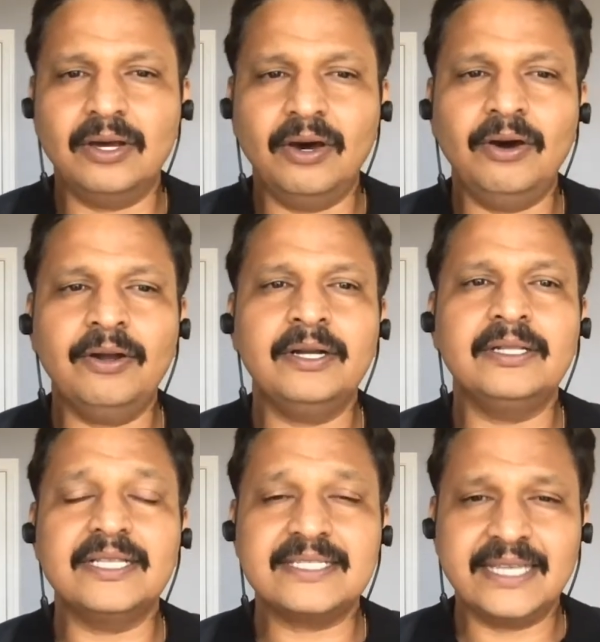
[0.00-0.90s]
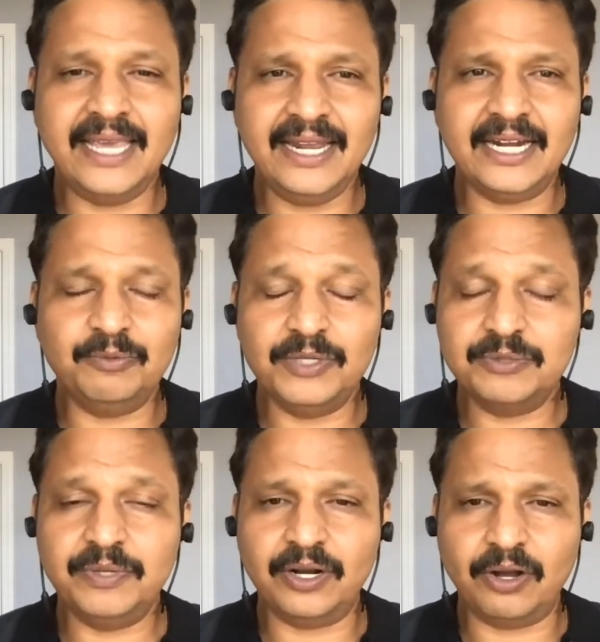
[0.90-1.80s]
on the scale at which
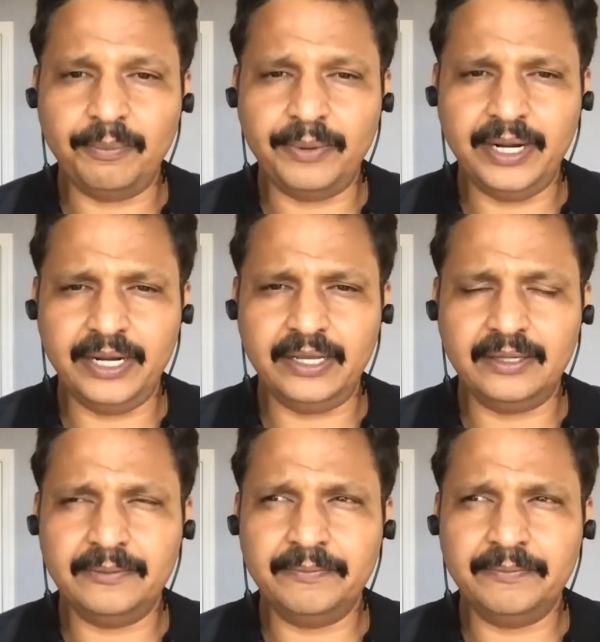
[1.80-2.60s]
we are operating